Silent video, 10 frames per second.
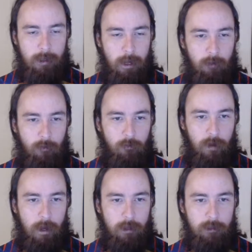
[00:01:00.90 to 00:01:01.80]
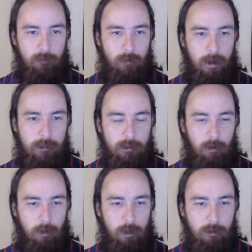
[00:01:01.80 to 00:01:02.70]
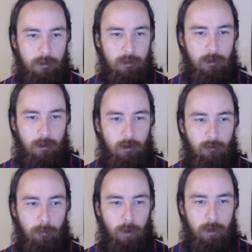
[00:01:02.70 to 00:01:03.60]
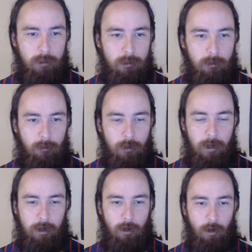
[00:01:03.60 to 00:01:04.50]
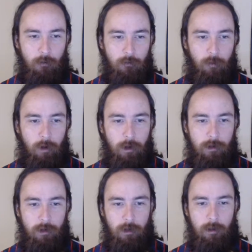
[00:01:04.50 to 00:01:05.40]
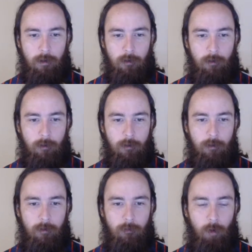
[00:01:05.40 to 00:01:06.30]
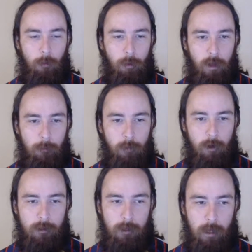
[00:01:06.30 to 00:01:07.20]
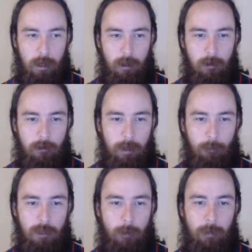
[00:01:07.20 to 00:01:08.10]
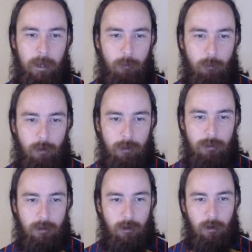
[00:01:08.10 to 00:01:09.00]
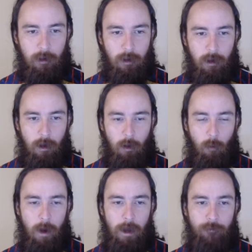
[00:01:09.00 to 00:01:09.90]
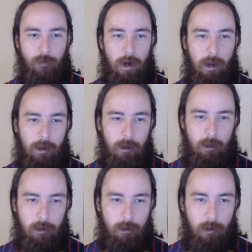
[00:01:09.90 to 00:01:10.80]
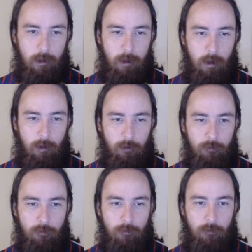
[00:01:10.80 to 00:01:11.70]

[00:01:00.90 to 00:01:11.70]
have a vast collection of books. We're talking over 400 role-playing books and tabletop gaming books, a wide variety of